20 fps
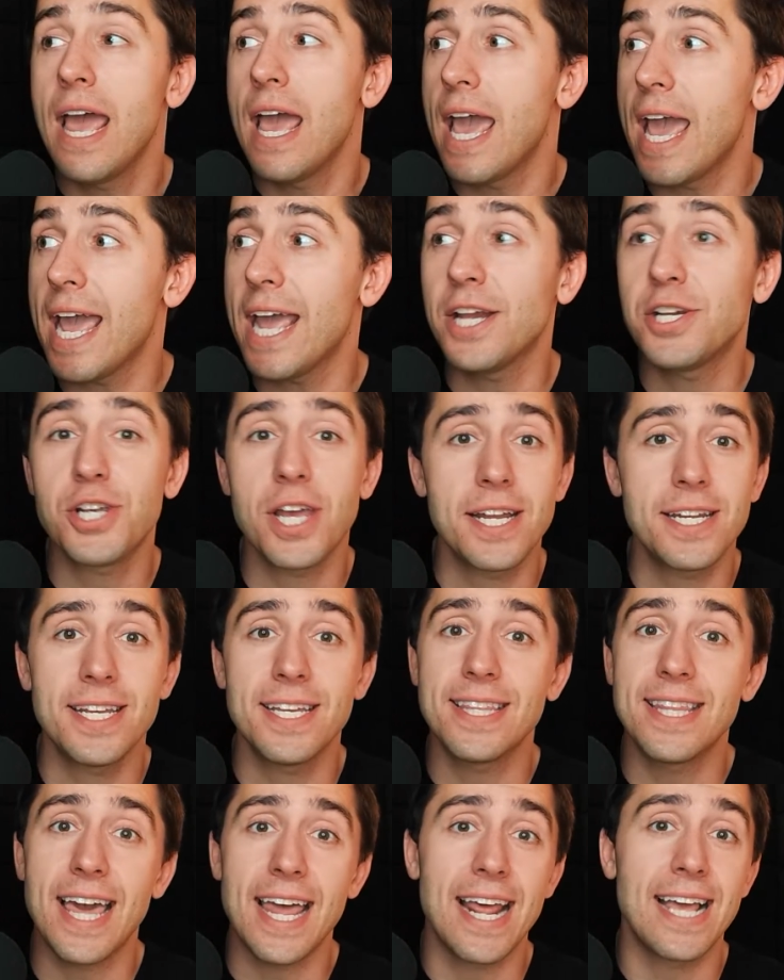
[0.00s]
AJ
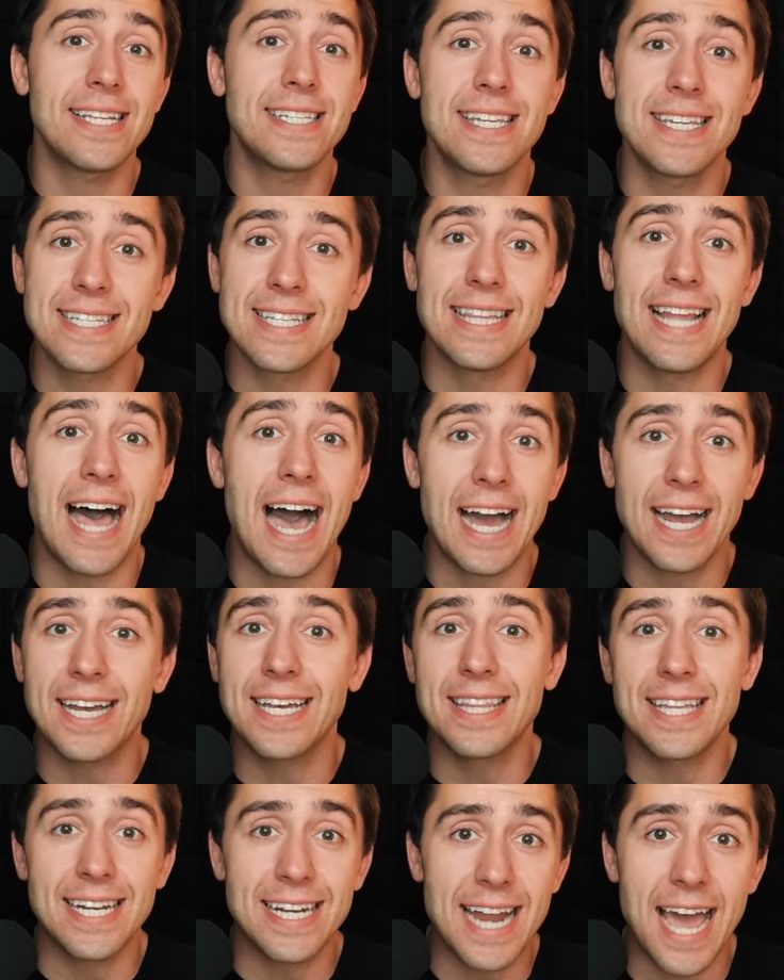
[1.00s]
did that as his lock
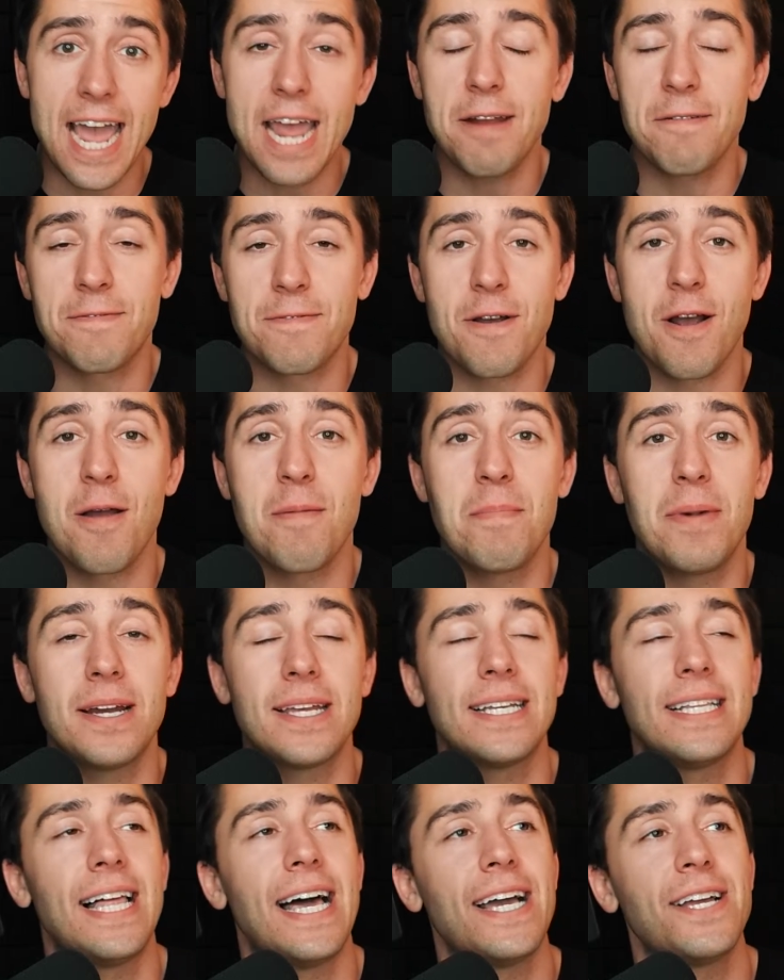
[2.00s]
of the night for our
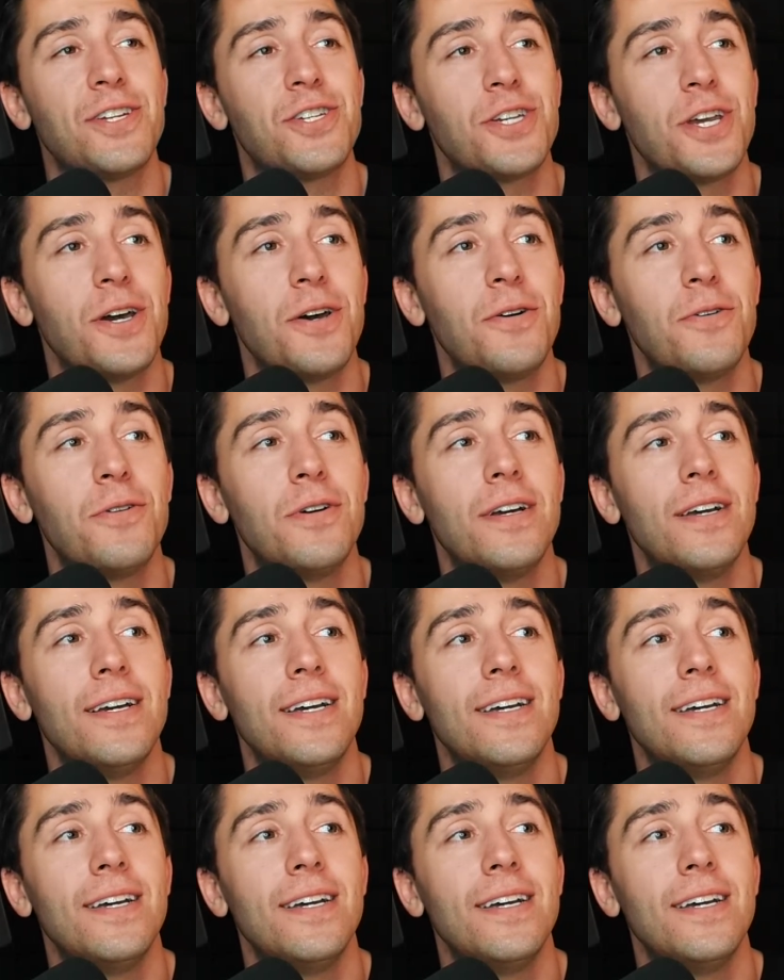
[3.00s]
Moneyline show.